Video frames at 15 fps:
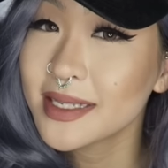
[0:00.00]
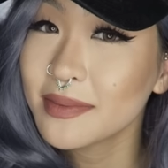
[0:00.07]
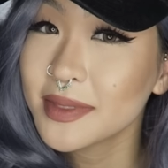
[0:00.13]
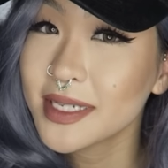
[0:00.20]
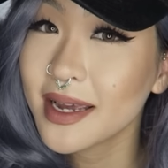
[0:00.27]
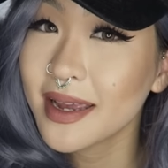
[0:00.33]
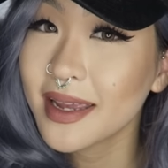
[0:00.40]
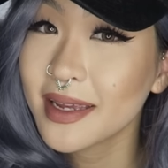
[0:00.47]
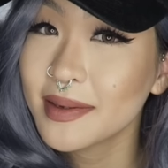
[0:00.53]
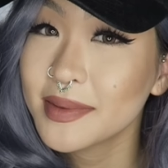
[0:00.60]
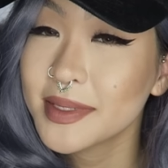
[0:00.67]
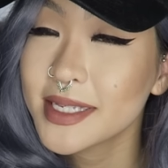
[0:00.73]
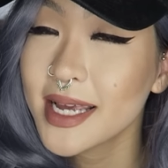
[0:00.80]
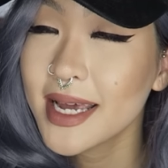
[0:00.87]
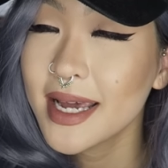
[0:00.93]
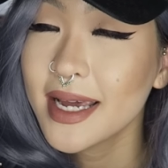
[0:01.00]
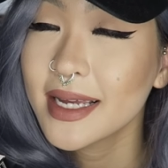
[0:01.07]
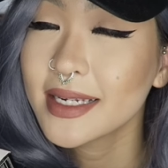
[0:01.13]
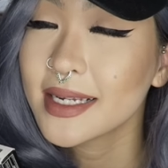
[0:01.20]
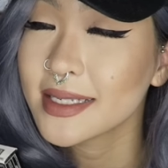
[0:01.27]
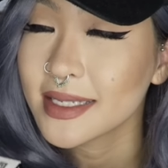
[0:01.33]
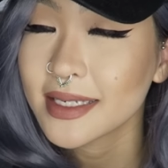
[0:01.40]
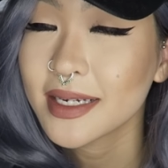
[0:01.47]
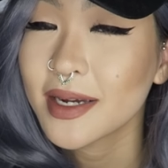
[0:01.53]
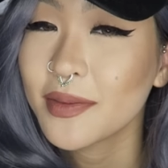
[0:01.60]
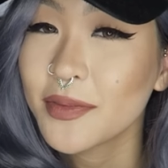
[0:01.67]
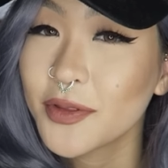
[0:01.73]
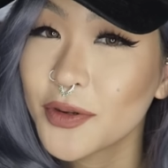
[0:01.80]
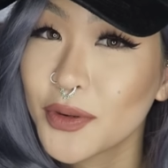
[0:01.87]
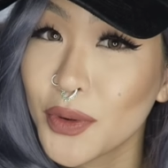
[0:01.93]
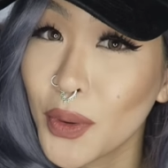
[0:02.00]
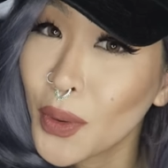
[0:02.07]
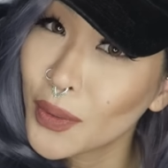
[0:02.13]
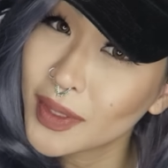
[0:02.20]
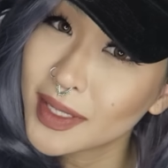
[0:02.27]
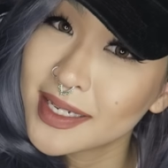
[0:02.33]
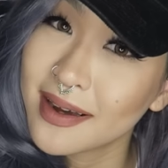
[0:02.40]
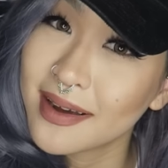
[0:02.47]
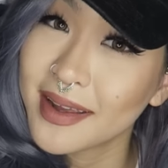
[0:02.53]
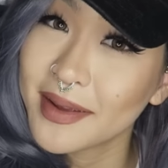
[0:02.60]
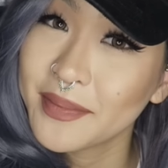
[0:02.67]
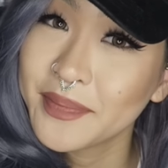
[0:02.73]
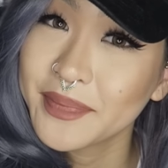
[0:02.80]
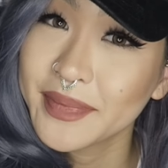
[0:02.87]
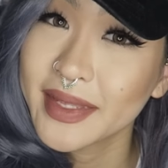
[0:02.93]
sometimes doesn't come through all the time,